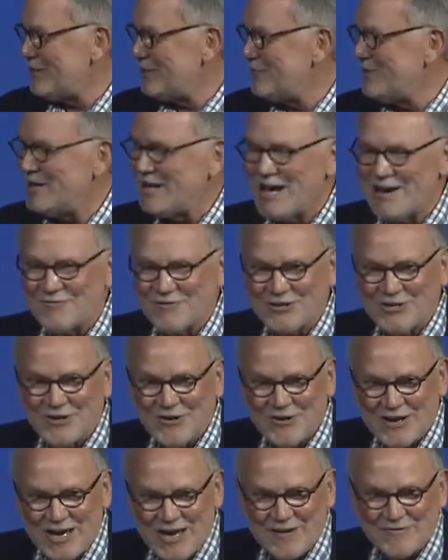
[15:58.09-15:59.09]
that we'd have to
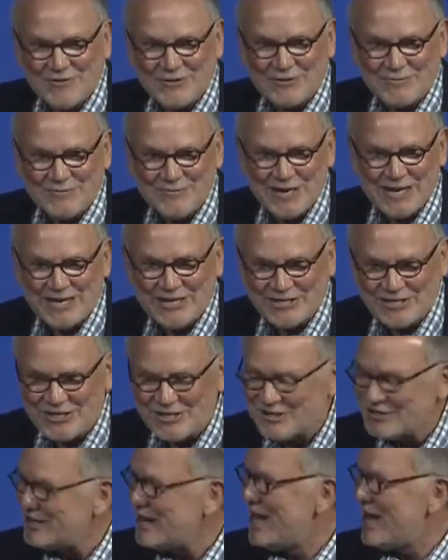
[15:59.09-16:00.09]
go to have this amount of
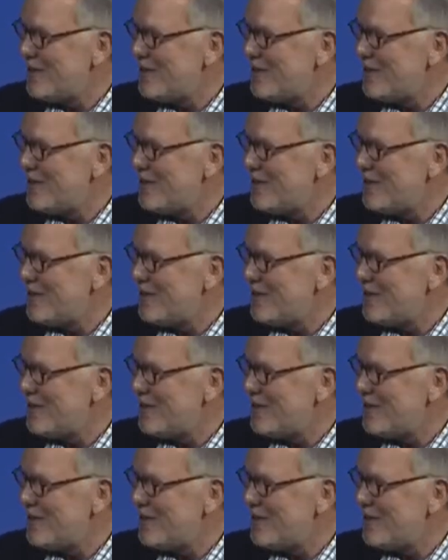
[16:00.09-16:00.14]
chairs.